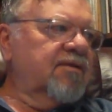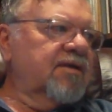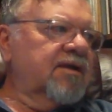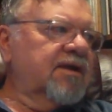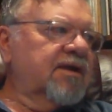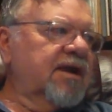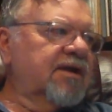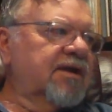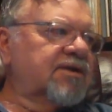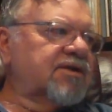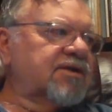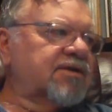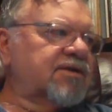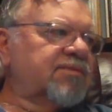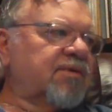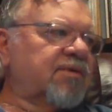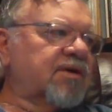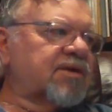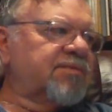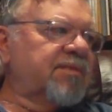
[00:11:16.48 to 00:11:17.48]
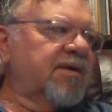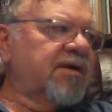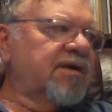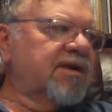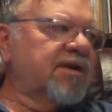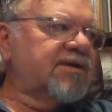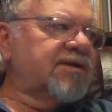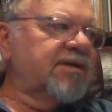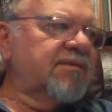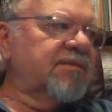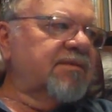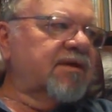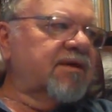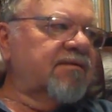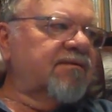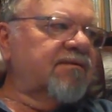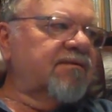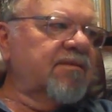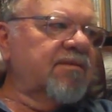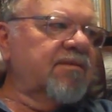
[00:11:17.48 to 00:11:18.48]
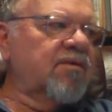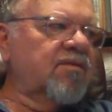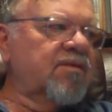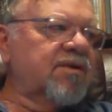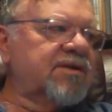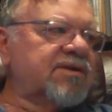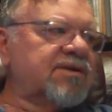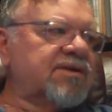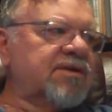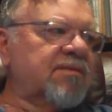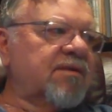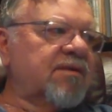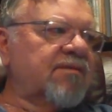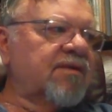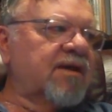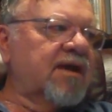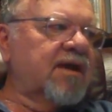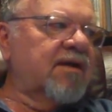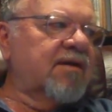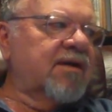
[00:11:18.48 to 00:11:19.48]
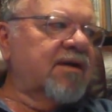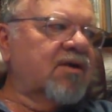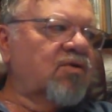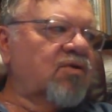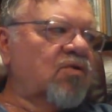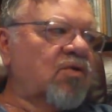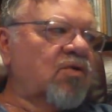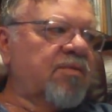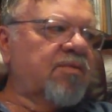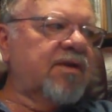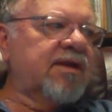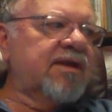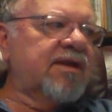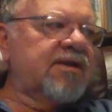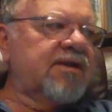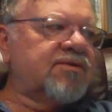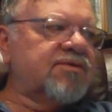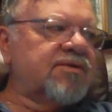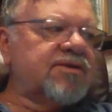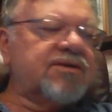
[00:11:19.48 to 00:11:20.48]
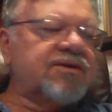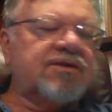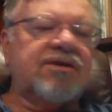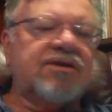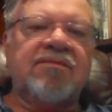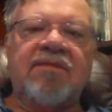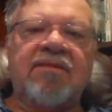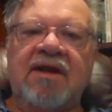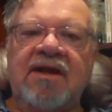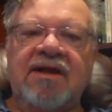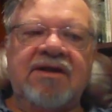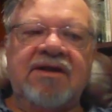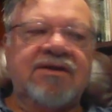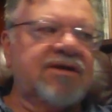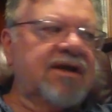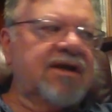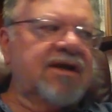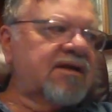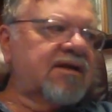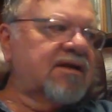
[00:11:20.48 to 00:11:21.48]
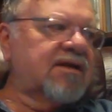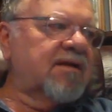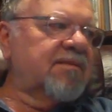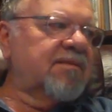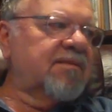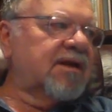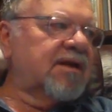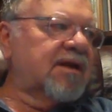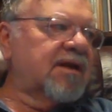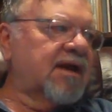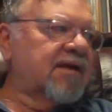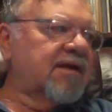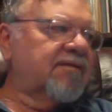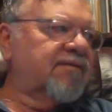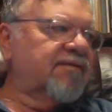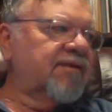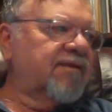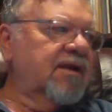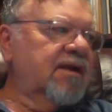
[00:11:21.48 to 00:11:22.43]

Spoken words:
The nation's prosperity seemed to confirm the wisdom of allowing corporate interests to manage economic life.